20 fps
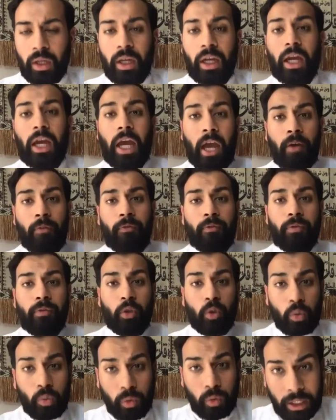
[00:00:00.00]
If
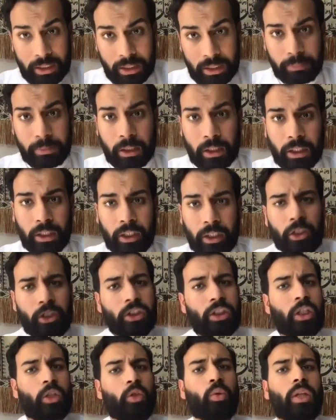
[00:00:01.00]
you accept the conditions
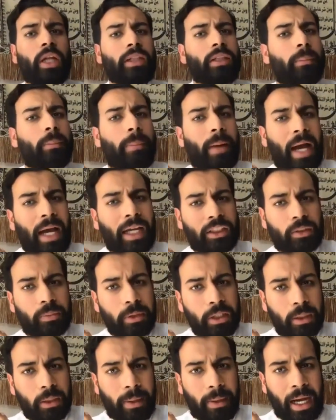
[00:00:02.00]
that you let the past be
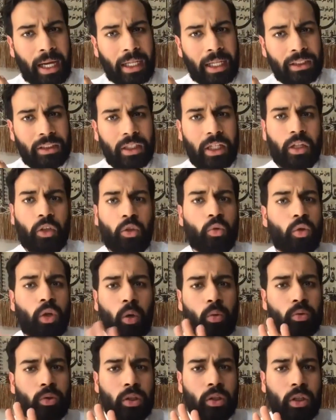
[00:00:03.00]
the past and you
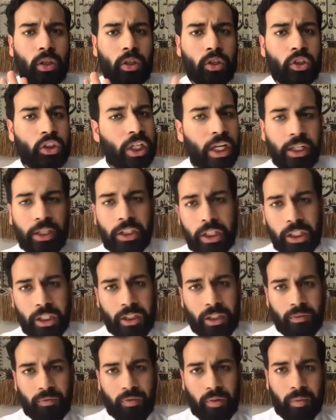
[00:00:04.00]
don't change
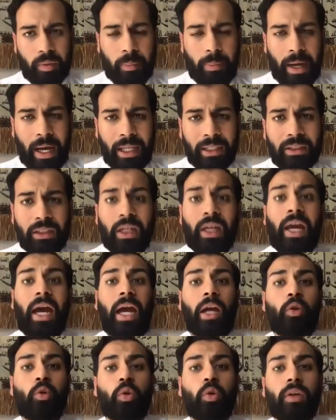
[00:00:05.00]
anything from the past,
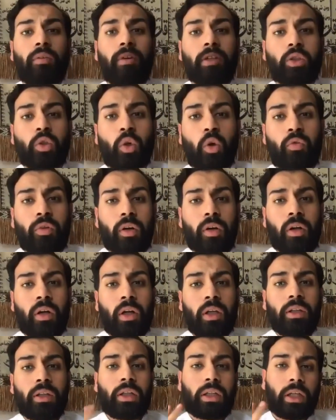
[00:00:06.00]
and you give us over
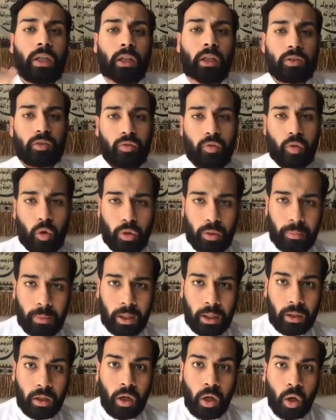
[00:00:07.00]
the killers of
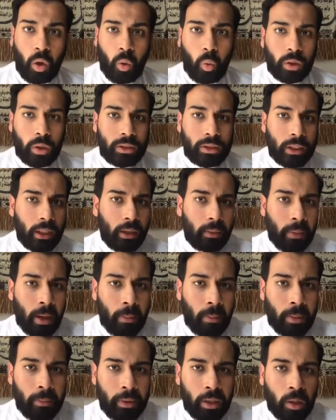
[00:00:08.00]
Uthman. What did Imam
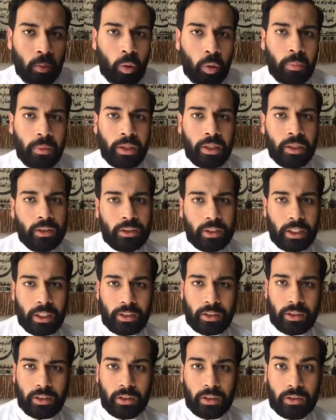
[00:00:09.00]
Amir al-Mu'mineen say
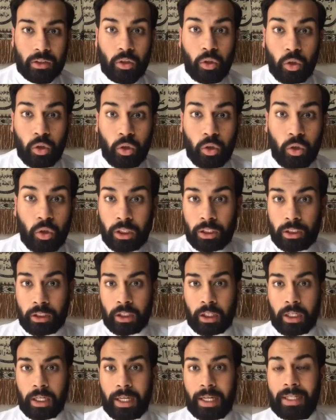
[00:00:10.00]
to this? Look at
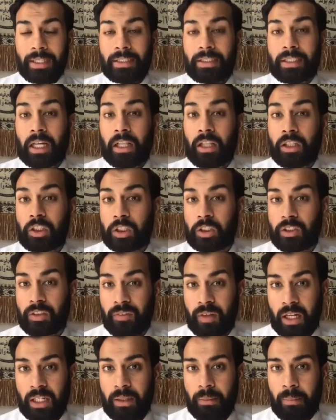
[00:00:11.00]
the intelligence of
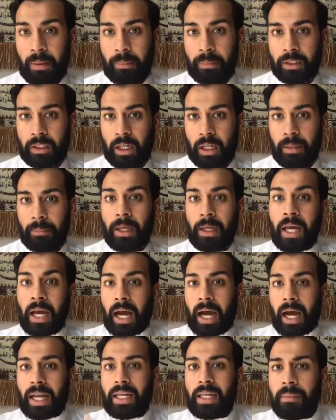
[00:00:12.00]
Ali ibn Abi Talib.
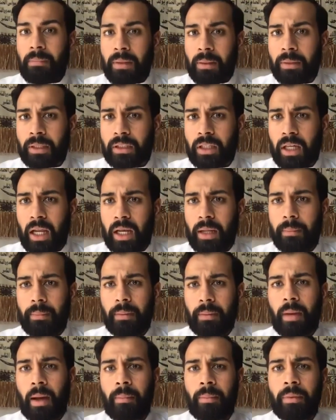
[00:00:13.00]
Ali ibn Abi Talib,
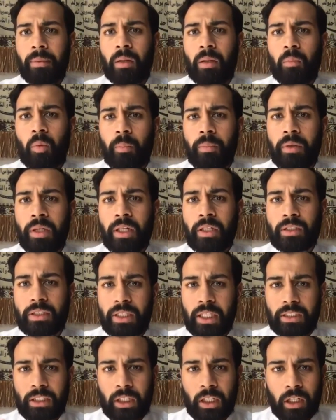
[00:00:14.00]
Imam Amir al-Mu'mineen
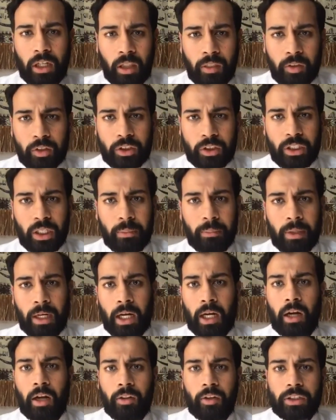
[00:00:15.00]
says in another statement at
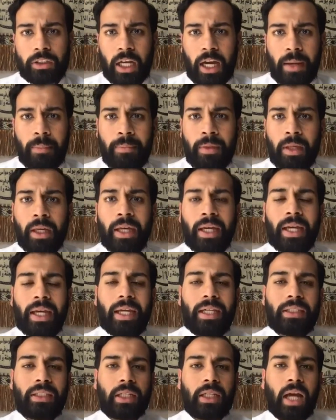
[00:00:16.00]
another time, he
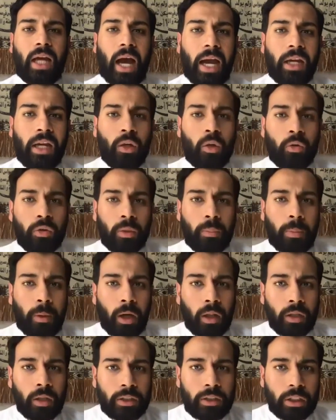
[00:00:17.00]
said, I know the
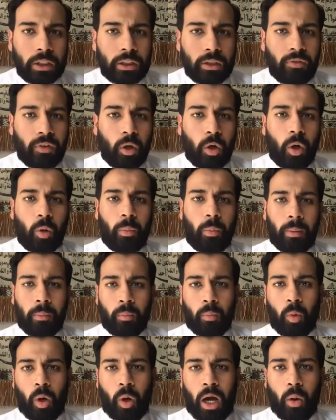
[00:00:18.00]
politics of
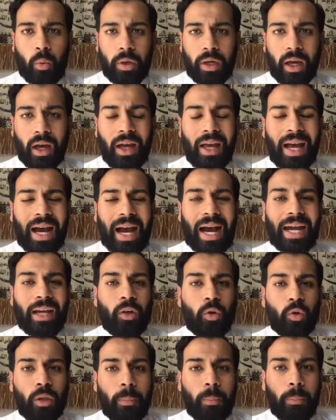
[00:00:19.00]
Muawiyah. I
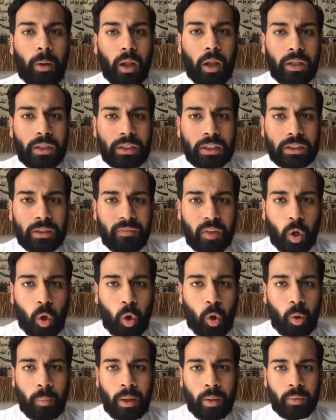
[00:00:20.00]
know the politics of the
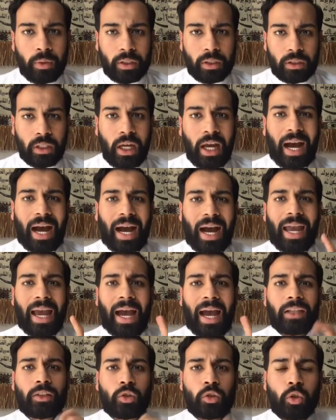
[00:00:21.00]
Umayyas. I
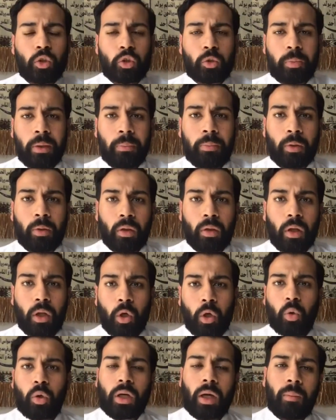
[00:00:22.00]
ask those people
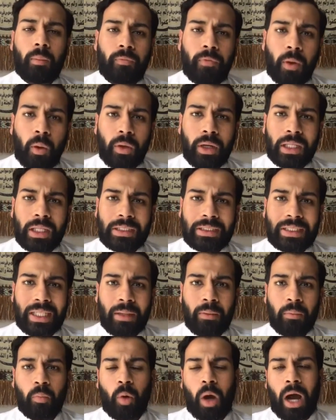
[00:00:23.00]
who come forward and say
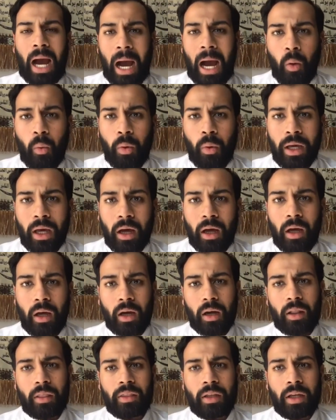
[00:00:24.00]
Muawiyah
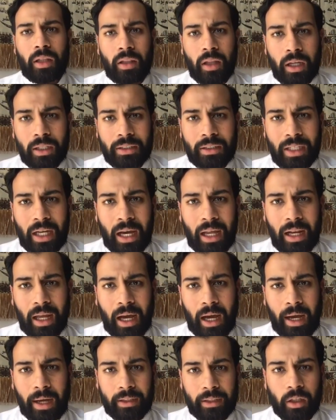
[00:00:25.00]
radiyallahu ta'ala
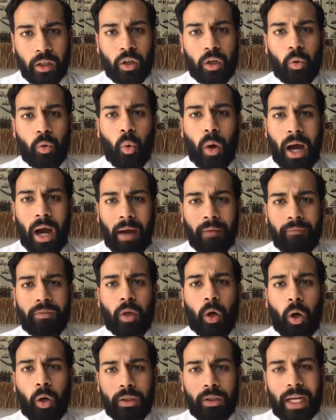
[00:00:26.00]
an, who have the
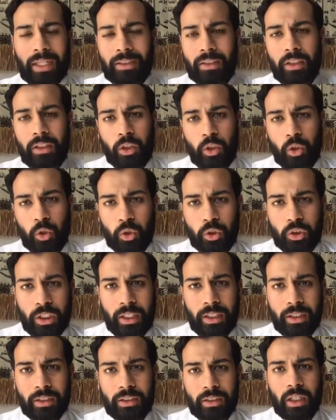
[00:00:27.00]
audacity to say
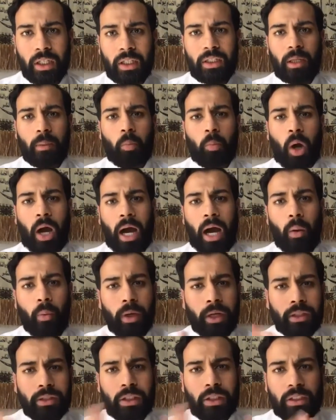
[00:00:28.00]
this, that Muawiyah
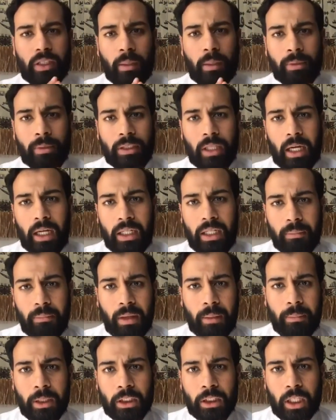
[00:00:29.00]
is the same as Ali ibn
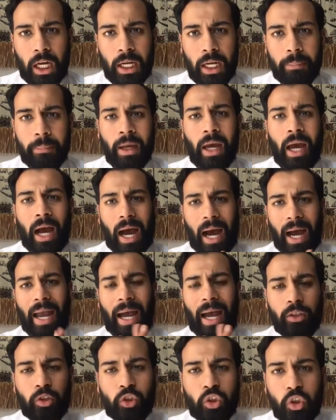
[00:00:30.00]
Abi Talib. I
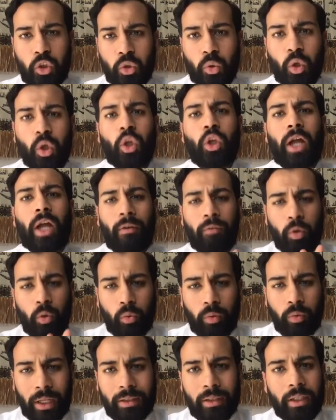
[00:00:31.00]
ask you, have you
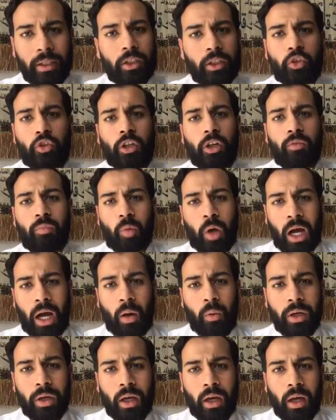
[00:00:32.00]
read the history of
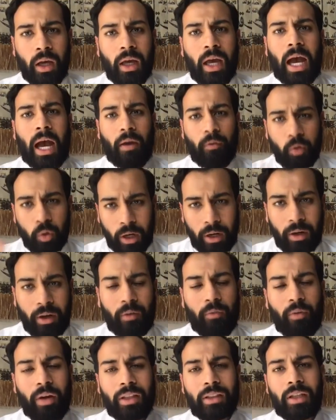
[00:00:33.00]
Muawiyah? Have you
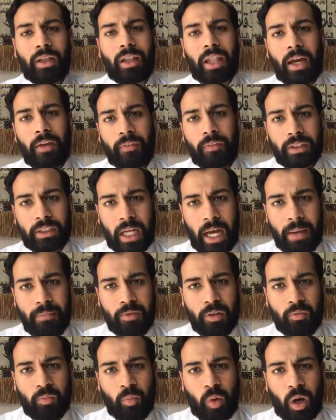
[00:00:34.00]
read the life and times
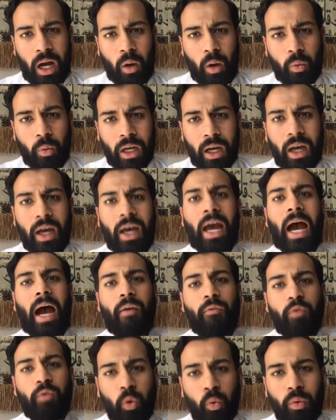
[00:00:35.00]
of Muawiyah?
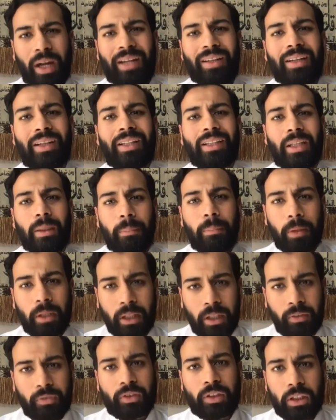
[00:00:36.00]
Have you read the
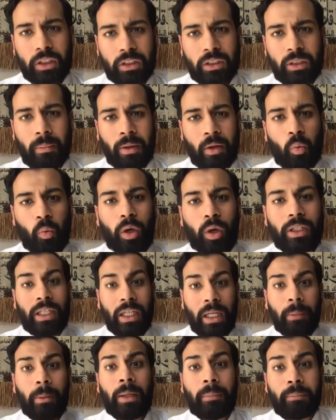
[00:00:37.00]
belief system and what
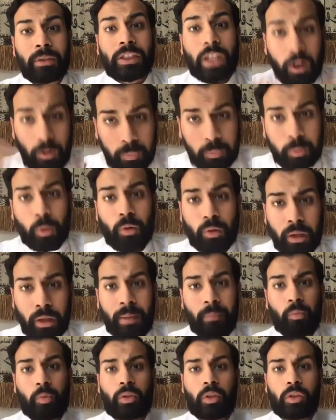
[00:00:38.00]
himself
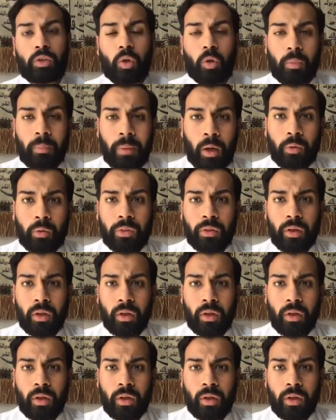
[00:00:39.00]
proclaimed with his own mouth?